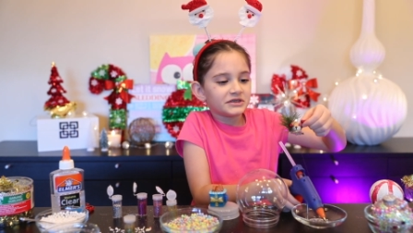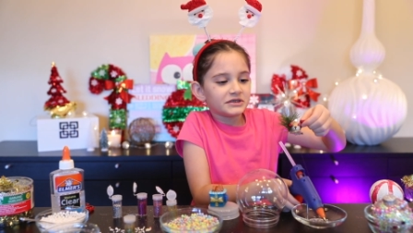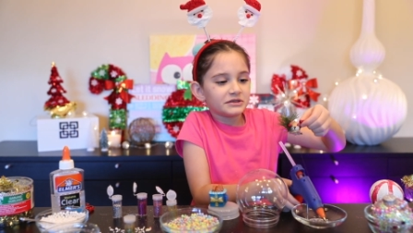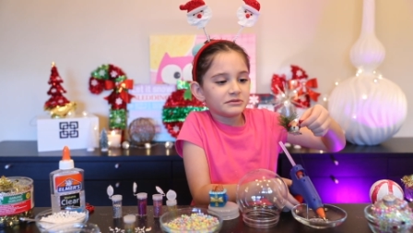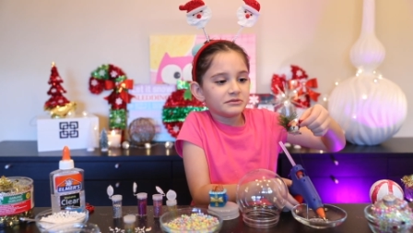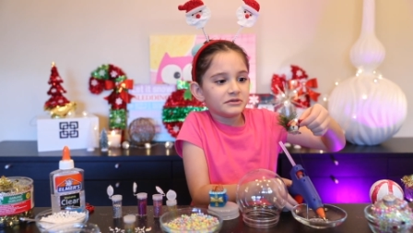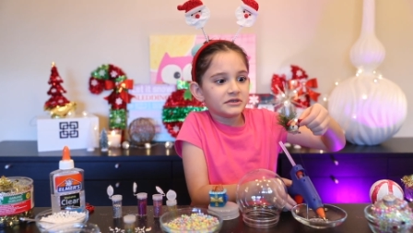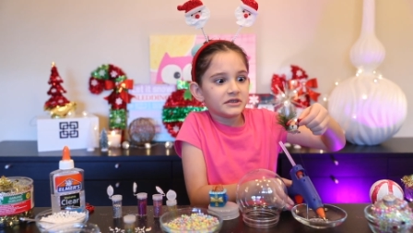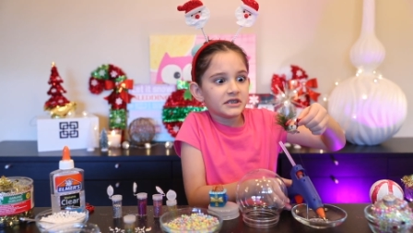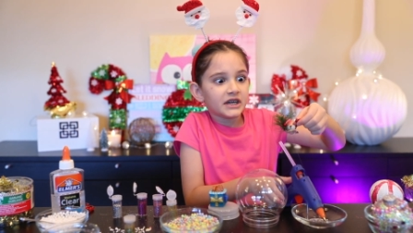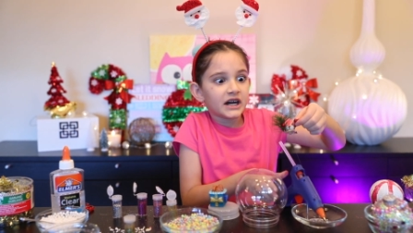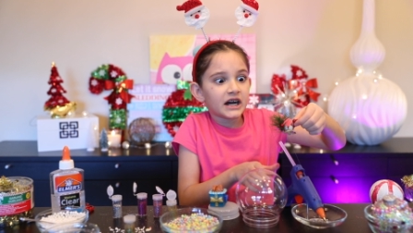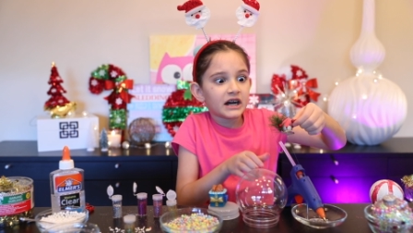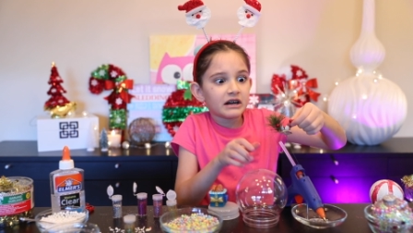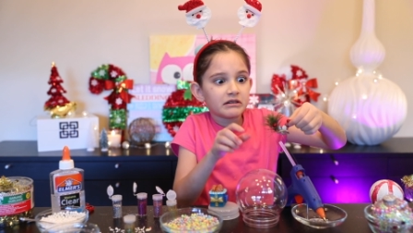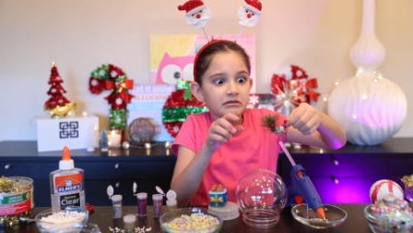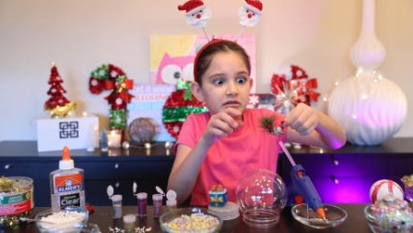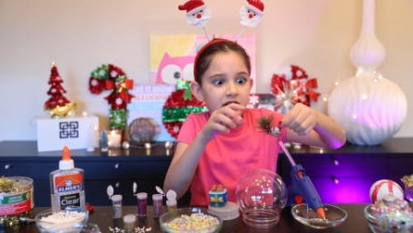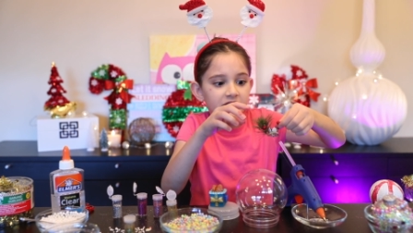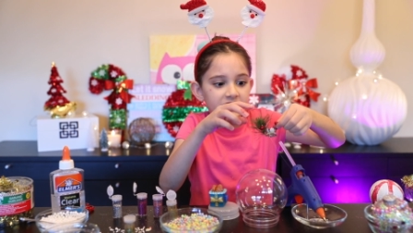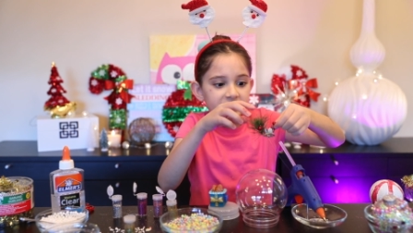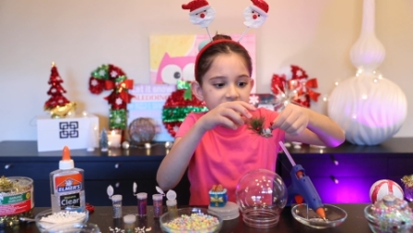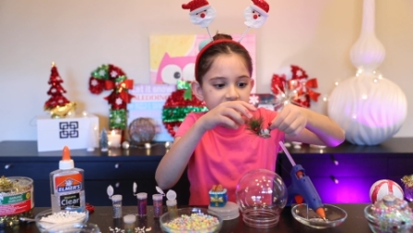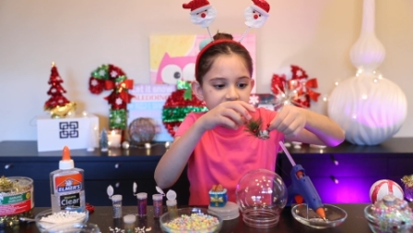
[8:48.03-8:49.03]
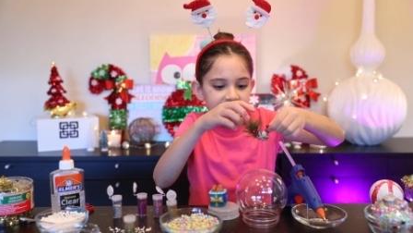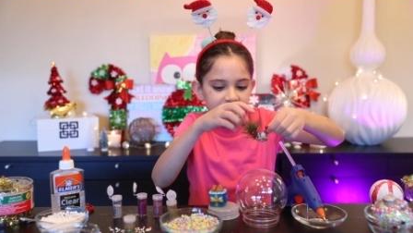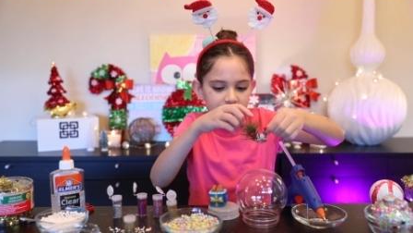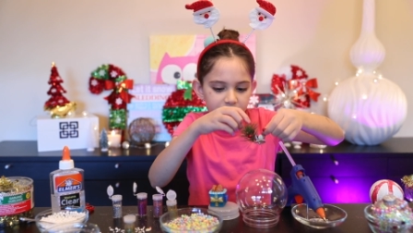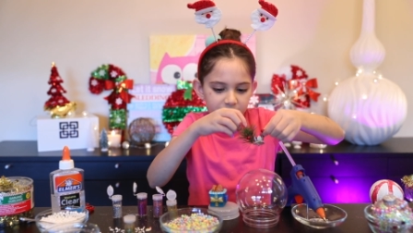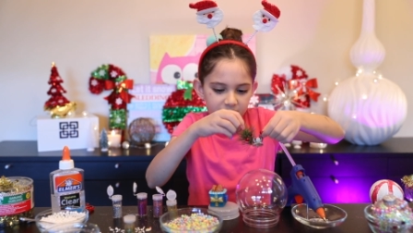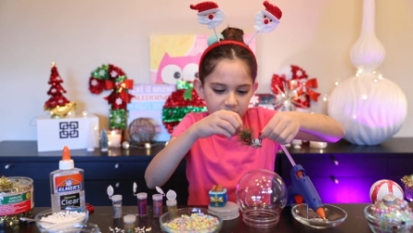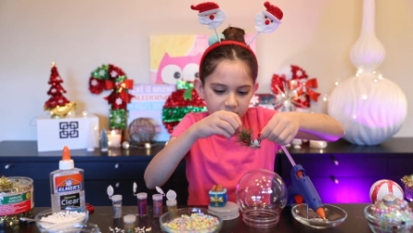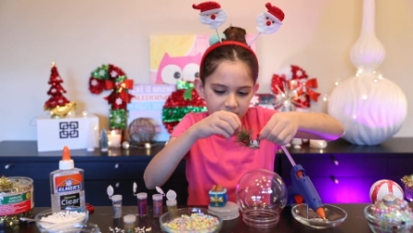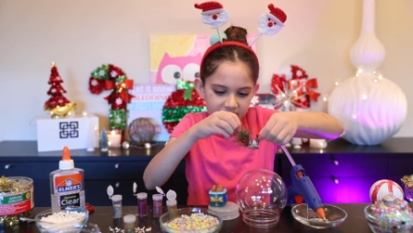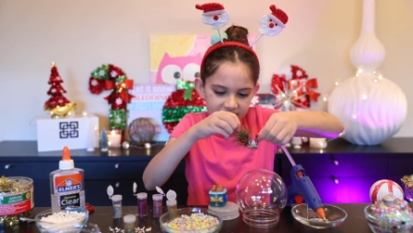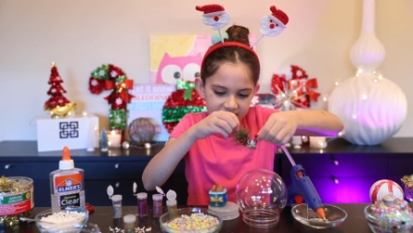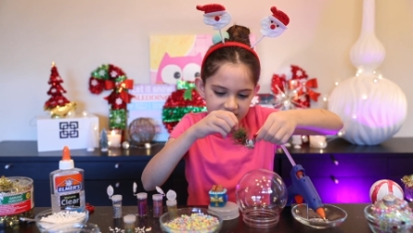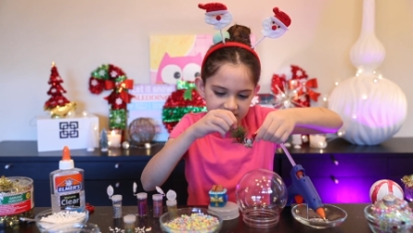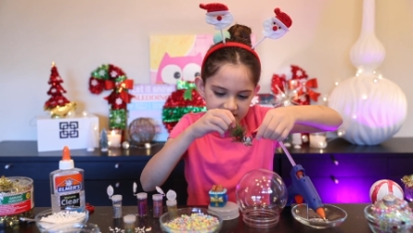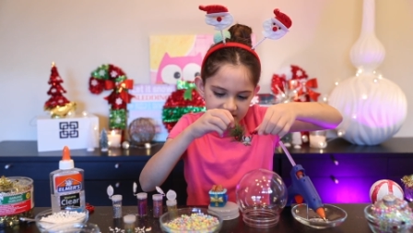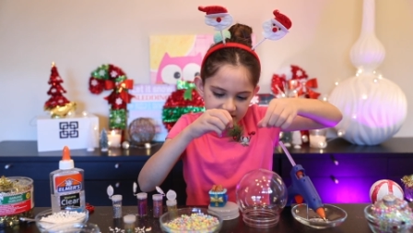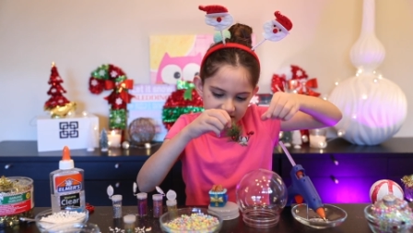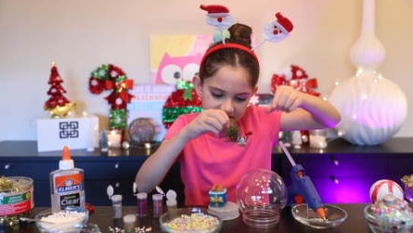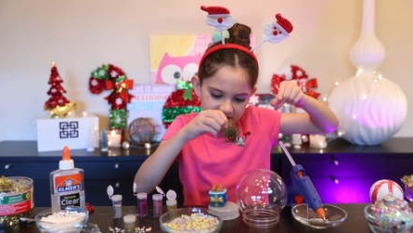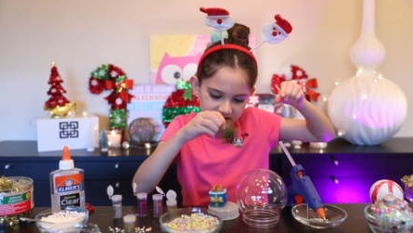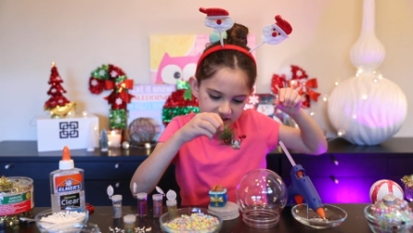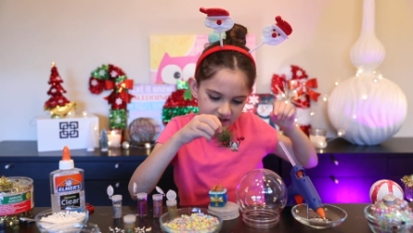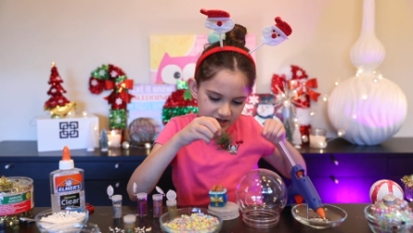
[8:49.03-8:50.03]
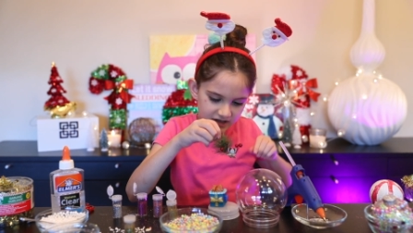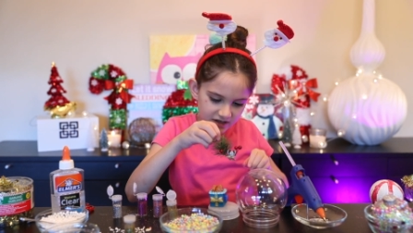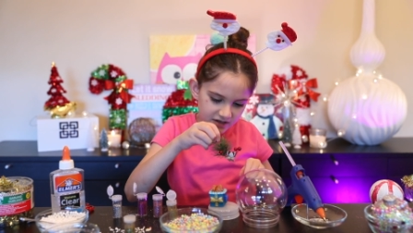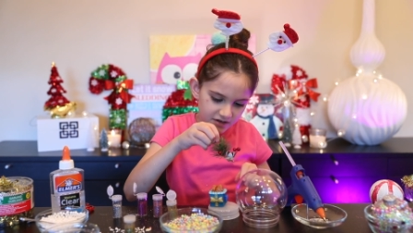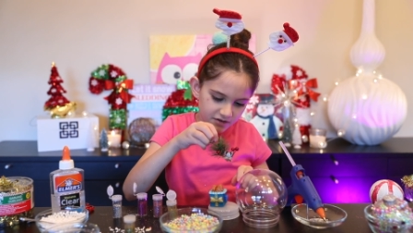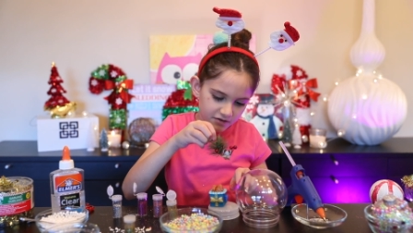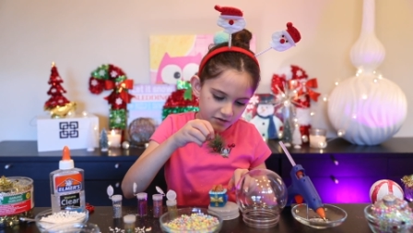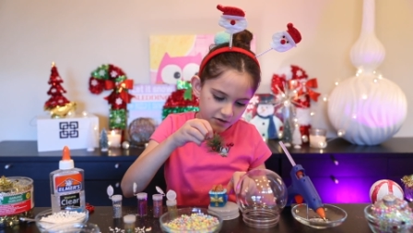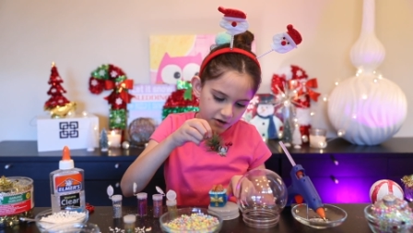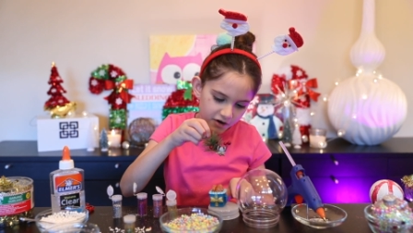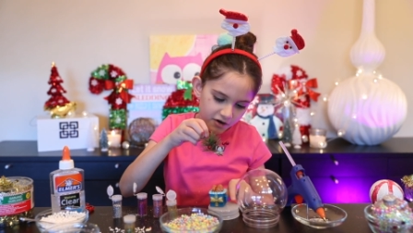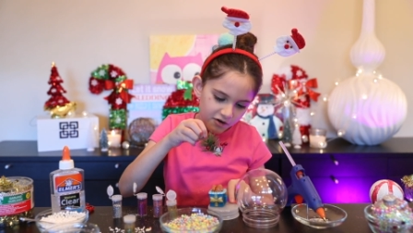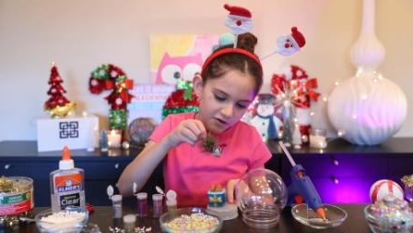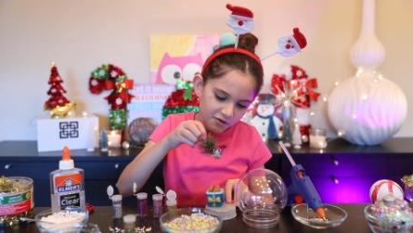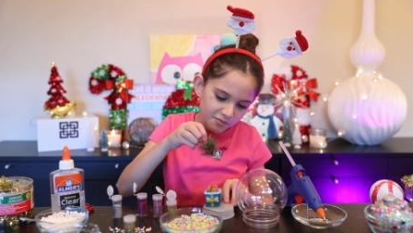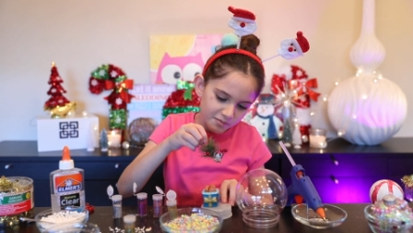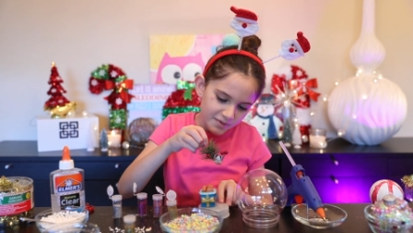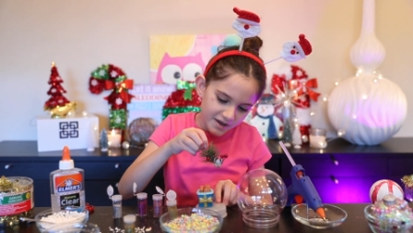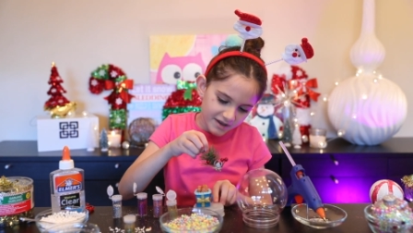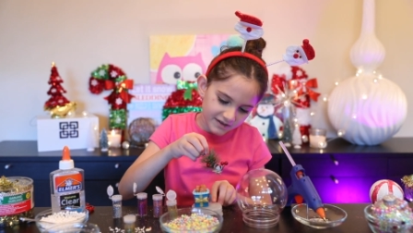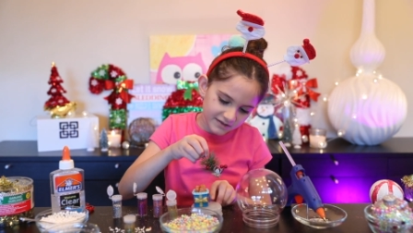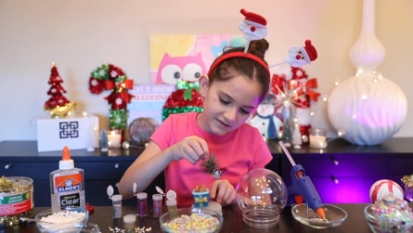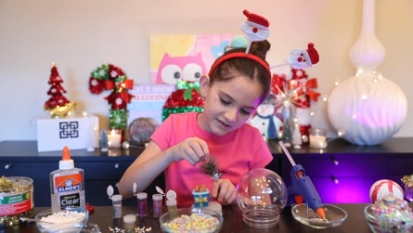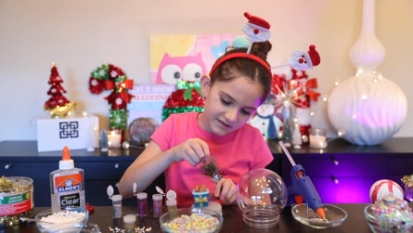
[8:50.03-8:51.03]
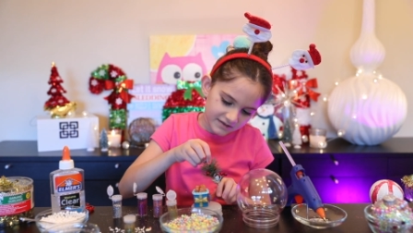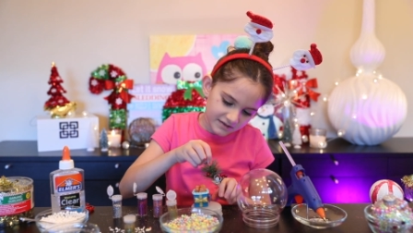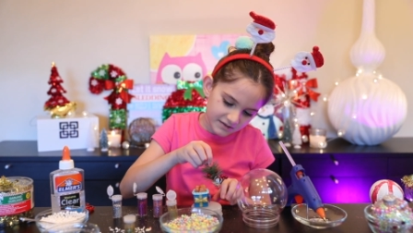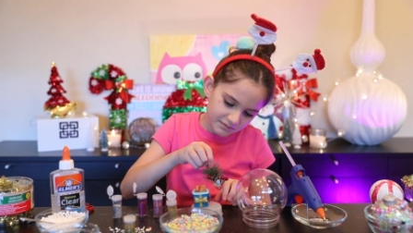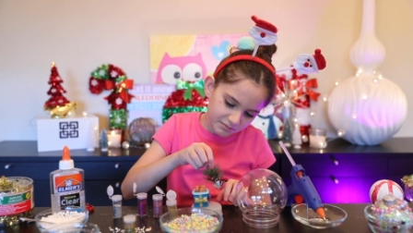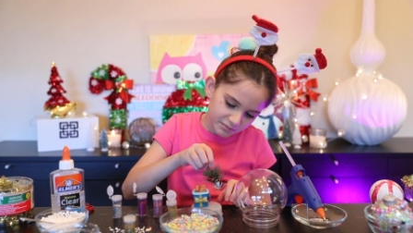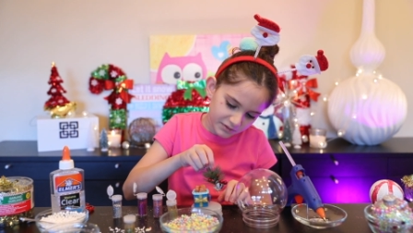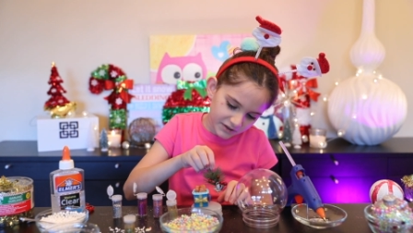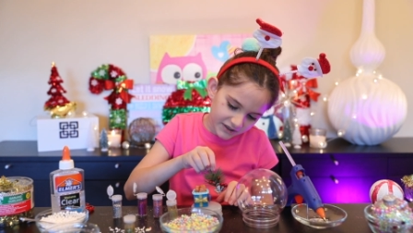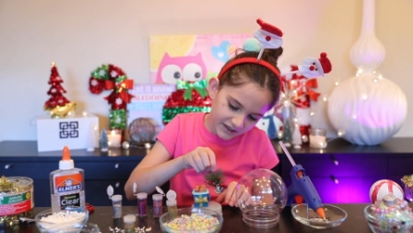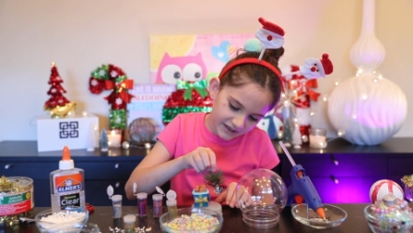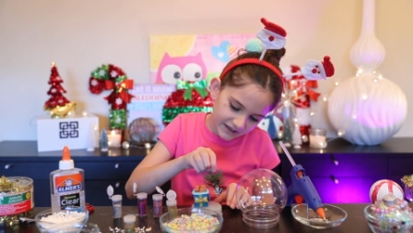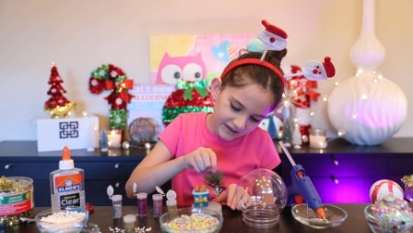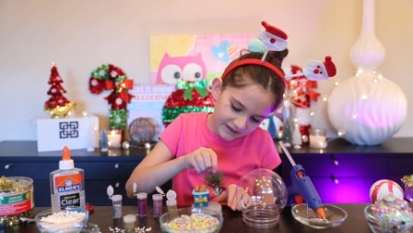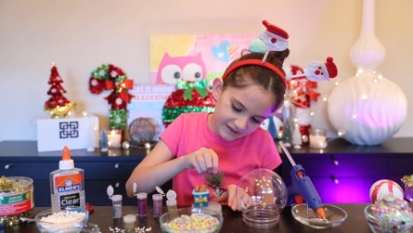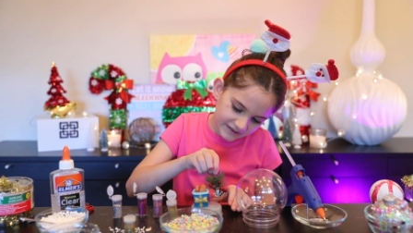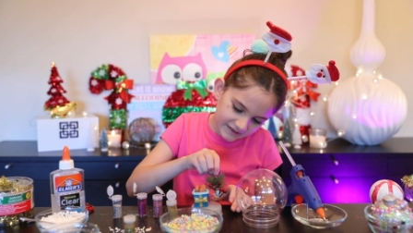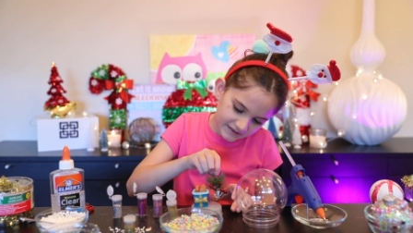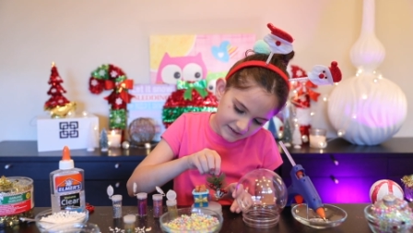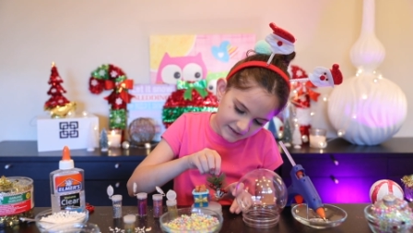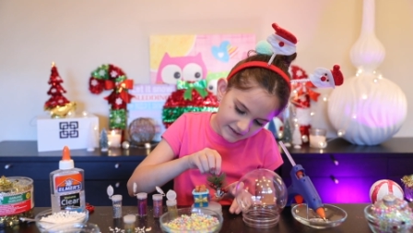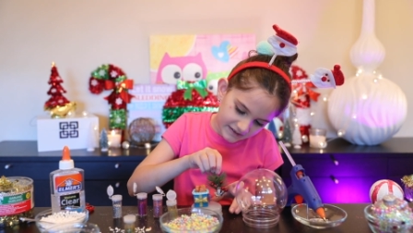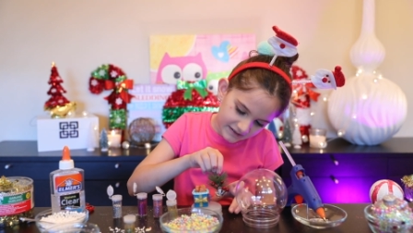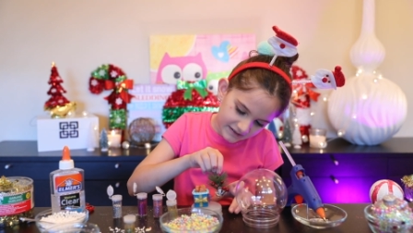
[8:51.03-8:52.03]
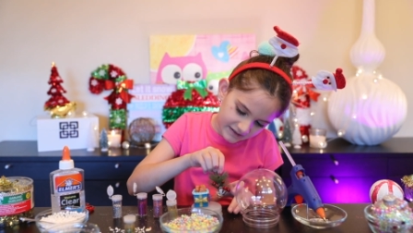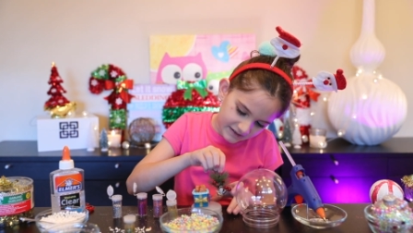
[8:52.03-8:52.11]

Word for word: Do not want this to be a mess. No mess, please.